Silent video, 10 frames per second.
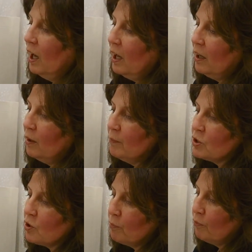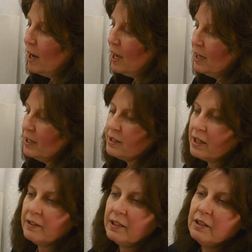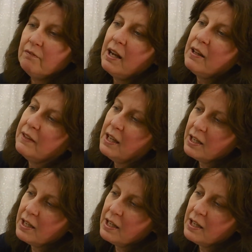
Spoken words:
It's got braid, and then around the